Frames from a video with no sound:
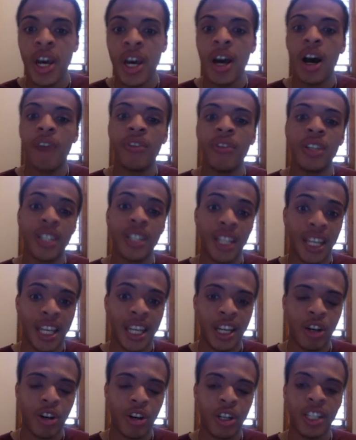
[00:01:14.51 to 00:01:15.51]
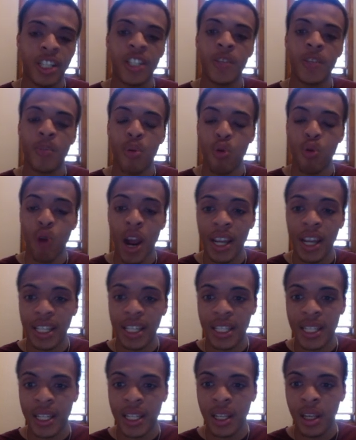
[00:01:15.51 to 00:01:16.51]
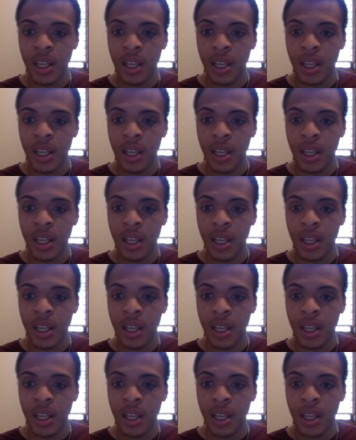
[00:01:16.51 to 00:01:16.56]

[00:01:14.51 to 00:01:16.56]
of a security's price.